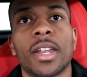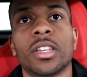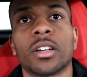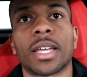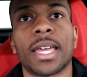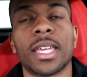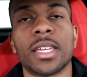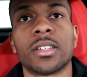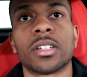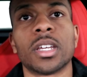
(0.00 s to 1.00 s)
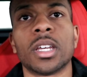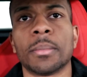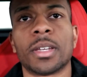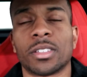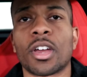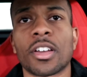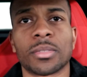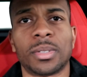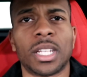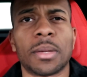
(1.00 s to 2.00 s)
at a young age, because there are
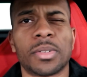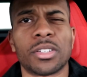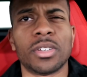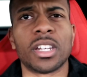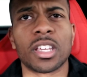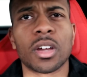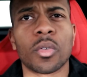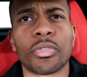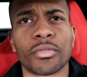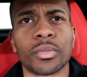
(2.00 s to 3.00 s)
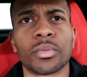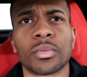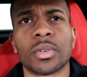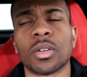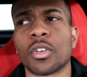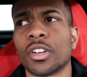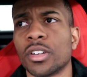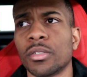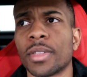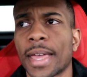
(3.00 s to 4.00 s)
some steps that you need to go through in order to
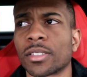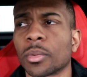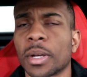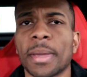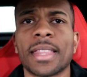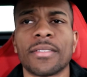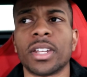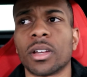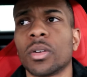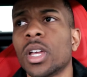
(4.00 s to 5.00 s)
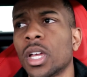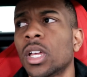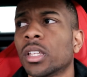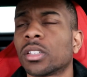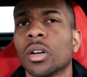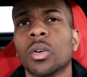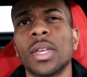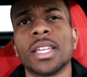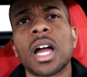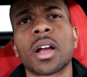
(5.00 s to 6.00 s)
do that. So I'm gonna make that video. So
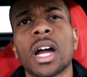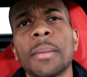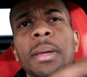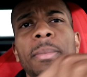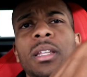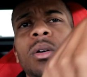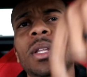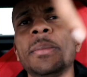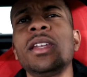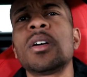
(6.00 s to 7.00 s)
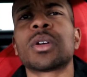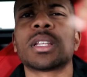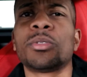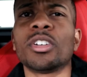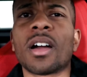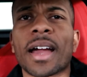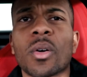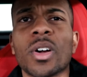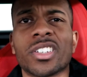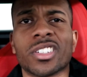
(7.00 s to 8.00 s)
yeah, y'all comment below, let me know, because I'm sure y'all got
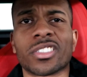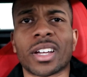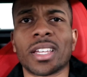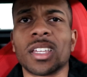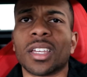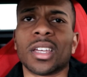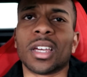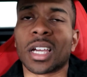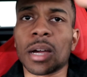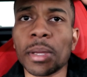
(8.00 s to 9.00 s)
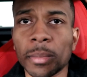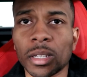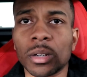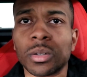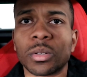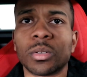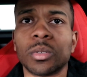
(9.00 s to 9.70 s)
questions, right? Comment below,